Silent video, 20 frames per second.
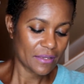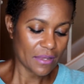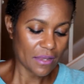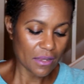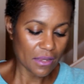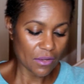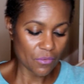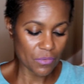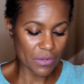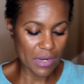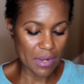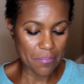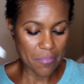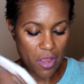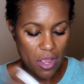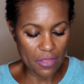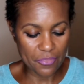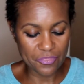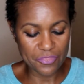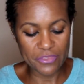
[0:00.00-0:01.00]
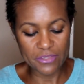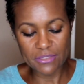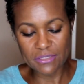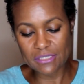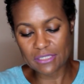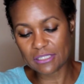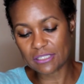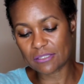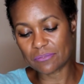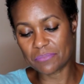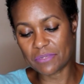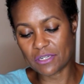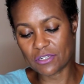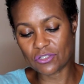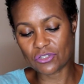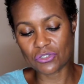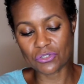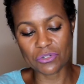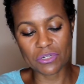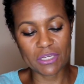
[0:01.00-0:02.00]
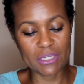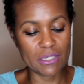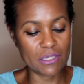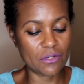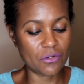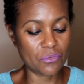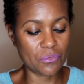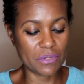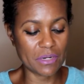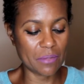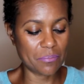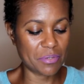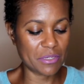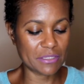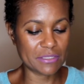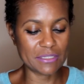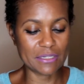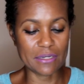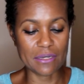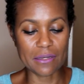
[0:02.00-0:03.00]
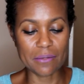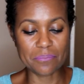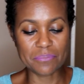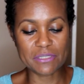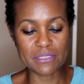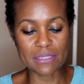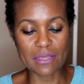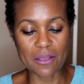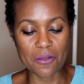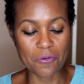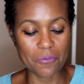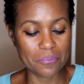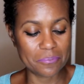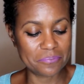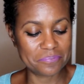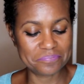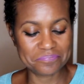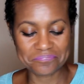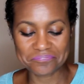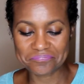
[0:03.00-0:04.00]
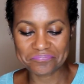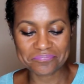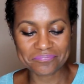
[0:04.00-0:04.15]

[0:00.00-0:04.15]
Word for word: when I bought this miniature kit or when I picked it up, so